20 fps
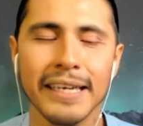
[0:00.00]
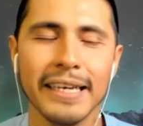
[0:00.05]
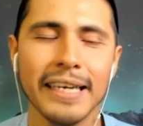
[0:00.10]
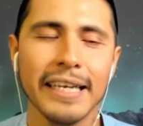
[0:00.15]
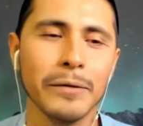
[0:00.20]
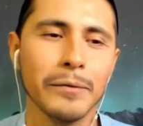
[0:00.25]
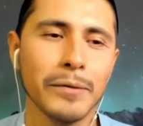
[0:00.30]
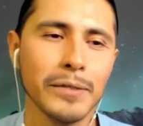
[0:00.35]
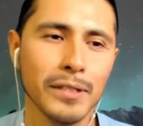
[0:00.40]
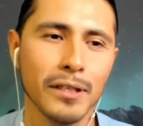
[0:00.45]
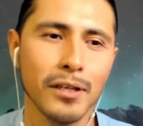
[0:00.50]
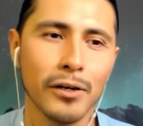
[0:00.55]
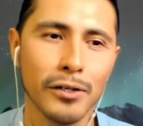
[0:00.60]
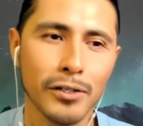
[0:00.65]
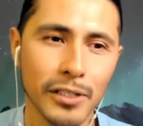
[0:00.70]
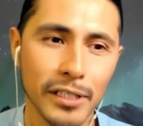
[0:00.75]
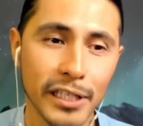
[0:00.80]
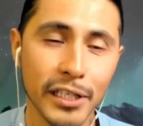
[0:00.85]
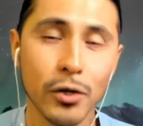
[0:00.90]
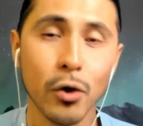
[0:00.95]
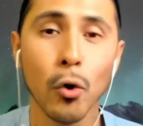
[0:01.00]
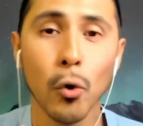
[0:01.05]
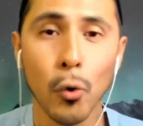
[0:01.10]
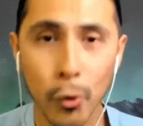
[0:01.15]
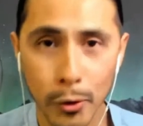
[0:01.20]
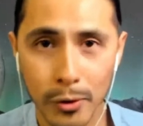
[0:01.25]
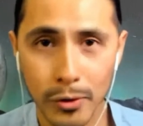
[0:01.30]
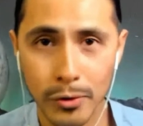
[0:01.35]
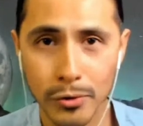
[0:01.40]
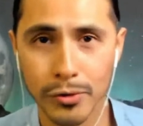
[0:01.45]
and it was largely an
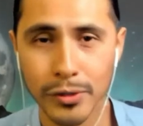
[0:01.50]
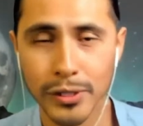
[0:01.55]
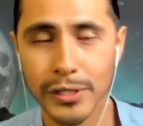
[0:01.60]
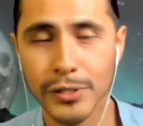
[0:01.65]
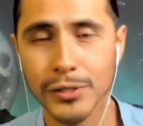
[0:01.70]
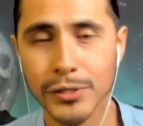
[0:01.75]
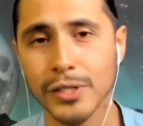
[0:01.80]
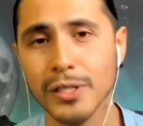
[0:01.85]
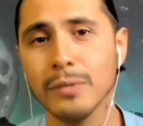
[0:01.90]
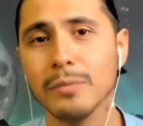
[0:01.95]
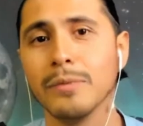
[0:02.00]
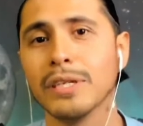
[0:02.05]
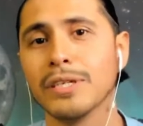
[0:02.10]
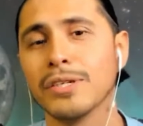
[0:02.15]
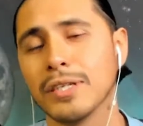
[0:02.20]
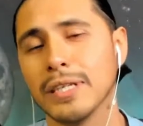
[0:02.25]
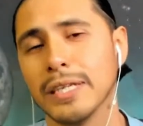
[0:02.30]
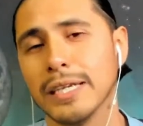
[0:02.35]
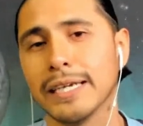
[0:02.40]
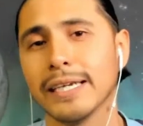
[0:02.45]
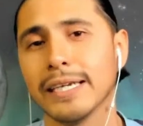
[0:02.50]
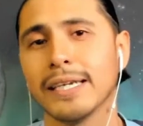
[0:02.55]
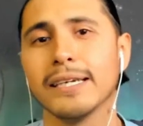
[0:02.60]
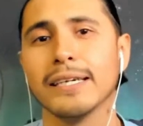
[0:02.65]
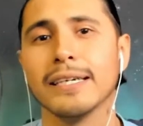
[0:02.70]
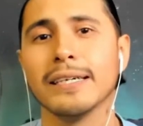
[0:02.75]
oral tradition, much like